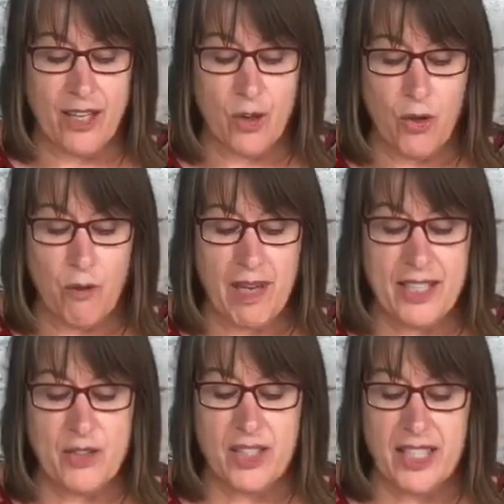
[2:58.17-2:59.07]
At home, I
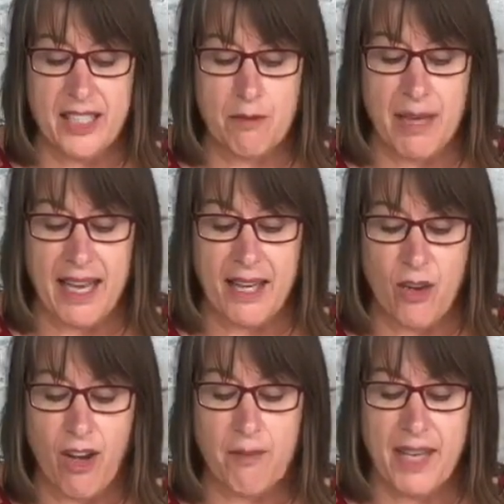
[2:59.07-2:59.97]
use a heating
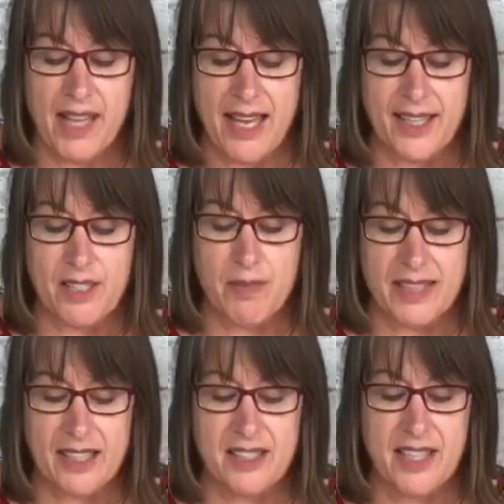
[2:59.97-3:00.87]
pad on my legs
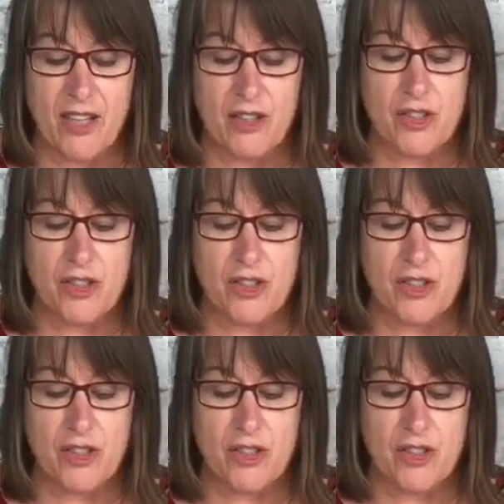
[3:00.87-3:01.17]
because they are